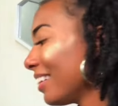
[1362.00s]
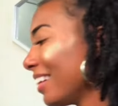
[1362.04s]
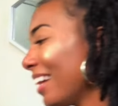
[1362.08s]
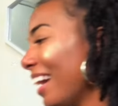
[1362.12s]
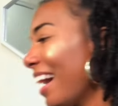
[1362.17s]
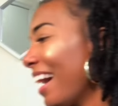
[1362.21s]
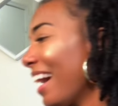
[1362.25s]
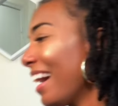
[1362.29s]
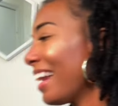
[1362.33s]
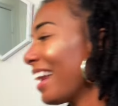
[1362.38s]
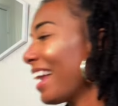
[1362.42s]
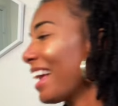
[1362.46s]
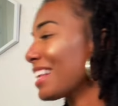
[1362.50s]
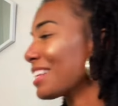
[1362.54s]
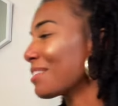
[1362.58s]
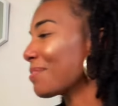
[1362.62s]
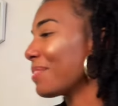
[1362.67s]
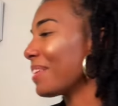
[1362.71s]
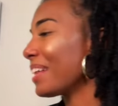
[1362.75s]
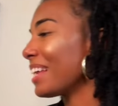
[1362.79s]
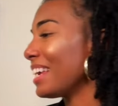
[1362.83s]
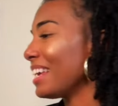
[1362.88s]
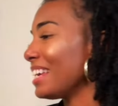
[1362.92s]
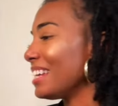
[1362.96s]
God has
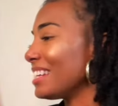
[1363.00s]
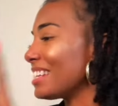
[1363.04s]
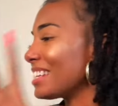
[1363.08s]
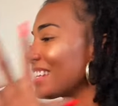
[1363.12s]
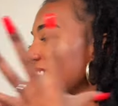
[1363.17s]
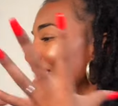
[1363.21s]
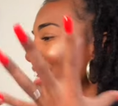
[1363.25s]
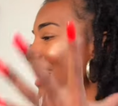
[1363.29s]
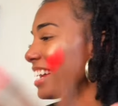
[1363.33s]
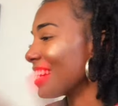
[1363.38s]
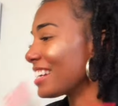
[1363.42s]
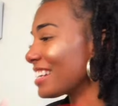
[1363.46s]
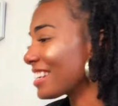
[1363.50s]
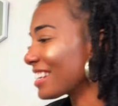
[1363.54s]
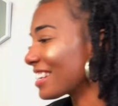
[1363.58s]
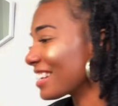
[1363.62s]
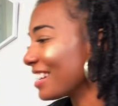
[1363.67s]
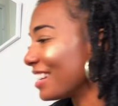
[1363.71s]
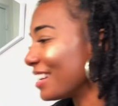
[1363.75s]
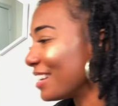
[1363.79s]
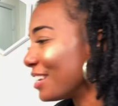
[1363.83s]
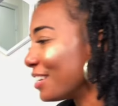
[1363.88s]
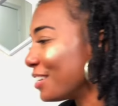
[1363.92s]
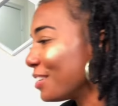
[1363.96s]
played
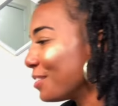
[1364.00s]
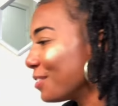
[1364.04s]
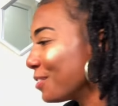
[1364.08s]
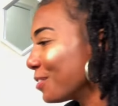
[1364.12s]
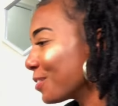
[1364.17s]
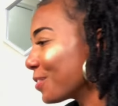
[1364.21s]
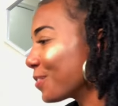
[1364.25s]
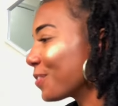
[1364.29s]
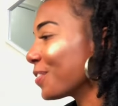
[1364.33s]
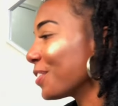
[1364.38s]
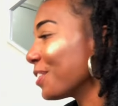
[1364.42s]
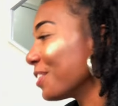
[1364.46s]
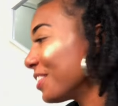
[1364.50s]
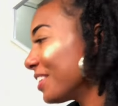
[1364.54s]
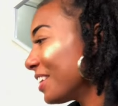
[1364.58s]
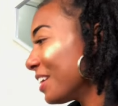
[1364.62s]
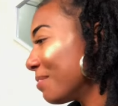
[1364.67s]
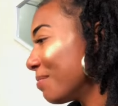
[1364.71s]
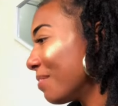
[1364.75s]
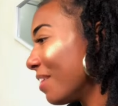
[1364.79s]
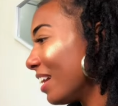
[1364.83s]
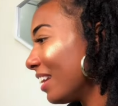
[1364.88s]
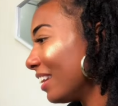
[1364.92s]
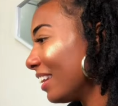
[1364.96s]
such a huge role
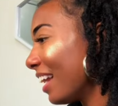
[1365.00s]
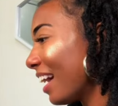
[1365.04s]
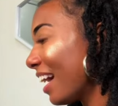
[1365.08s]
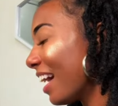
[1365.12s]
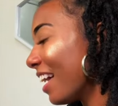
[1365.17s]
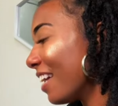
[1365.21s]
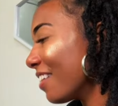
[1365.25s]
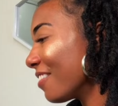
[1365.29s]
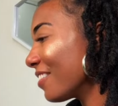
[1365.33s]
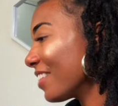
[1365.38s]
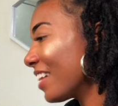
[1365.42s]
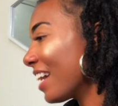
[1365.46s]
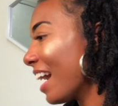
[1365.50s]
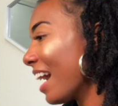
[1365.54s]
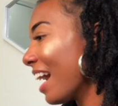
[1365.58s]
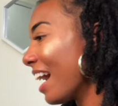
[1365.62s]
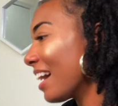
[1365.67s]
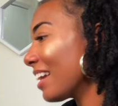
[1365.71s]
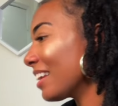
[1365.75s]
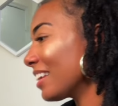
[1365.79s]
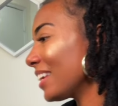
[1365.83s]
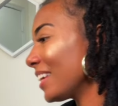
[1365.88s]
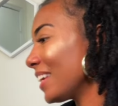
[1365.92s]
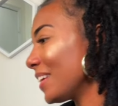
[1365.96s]
in my life.
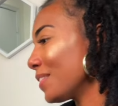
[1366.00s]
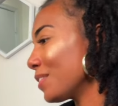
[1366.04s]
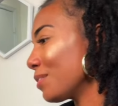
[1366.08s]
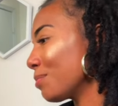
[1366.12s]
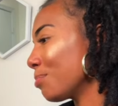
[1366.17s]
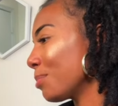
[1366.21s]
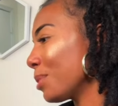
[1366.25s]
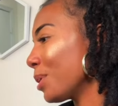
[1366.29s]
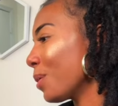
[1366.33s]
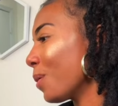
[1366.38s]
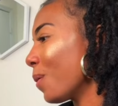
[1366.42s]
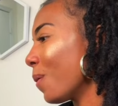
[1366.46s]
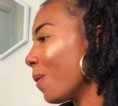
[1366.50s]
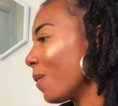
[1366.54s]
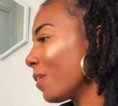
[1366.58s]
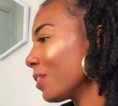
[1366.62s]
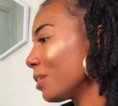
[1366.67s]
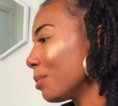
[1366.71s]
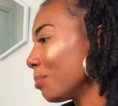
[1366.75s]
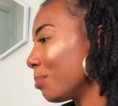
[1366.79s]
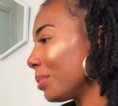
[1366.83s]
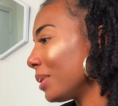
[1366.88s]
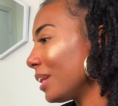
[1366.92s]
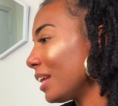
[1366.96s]
God gives me
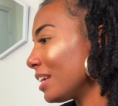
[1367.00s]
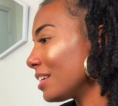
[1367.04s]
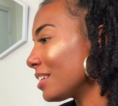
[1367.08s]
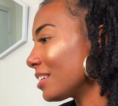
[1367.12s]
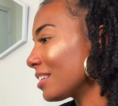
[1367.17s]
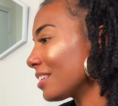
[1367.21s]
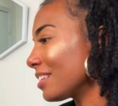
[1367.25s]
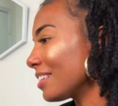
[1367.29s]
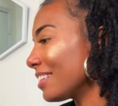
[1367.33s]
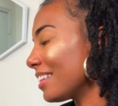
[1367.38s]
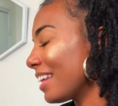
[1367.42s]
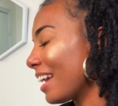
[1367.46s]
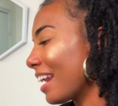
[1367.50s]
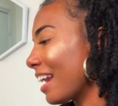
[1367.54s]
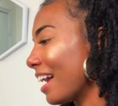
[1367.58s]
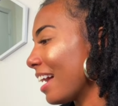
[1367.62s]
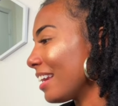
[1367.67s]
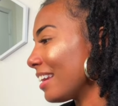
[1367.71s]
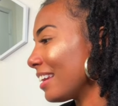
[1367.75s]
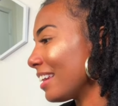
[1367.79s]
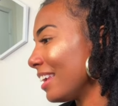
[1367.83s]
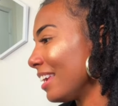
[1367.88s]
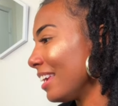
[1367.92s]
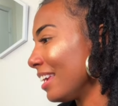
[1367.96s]
all the pleasure that
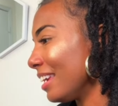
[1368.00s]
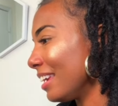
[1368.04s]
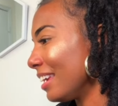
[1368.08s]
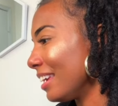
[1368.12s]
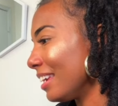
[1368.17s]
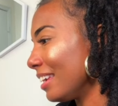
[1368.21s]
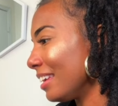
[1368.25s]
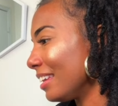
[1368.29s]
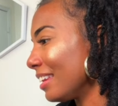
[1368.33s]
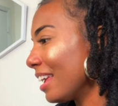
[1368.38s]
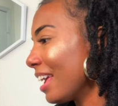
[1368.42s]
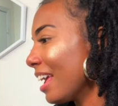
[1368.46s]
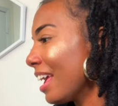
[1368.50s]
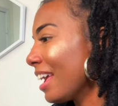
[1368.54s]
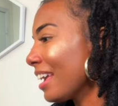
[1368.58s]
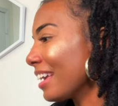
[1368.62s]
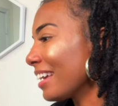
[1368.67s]
I need.